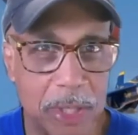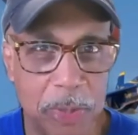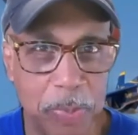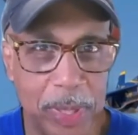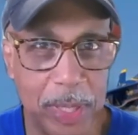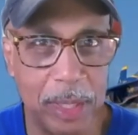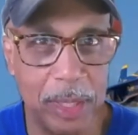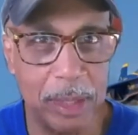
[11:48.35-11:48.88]

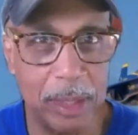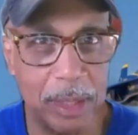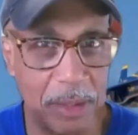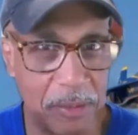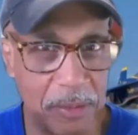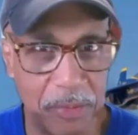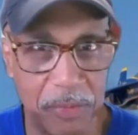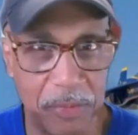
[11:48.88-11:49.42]

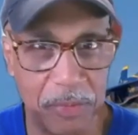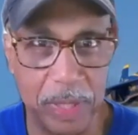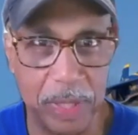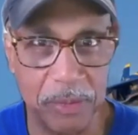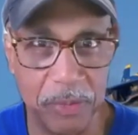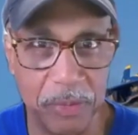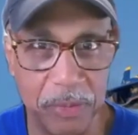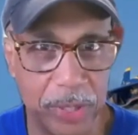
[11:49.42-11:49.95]
speed and
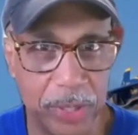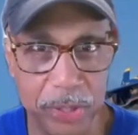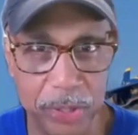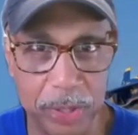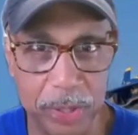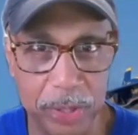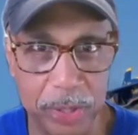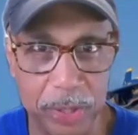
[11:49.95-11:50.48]
and
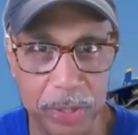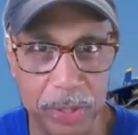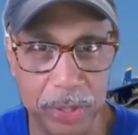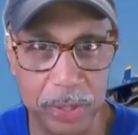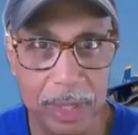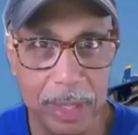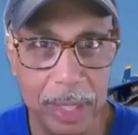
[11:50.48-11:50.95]
friction